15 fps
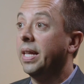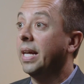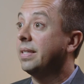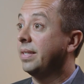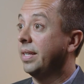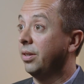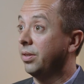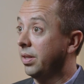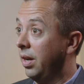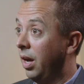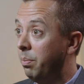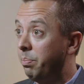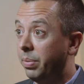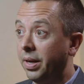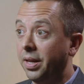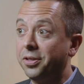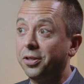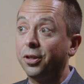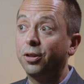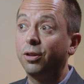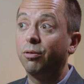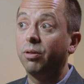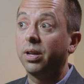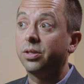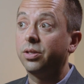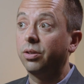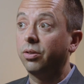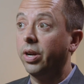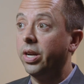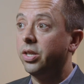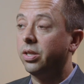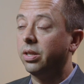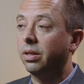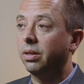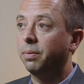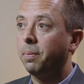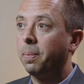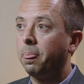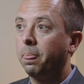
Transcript: And that seals it up and it's a good restoration,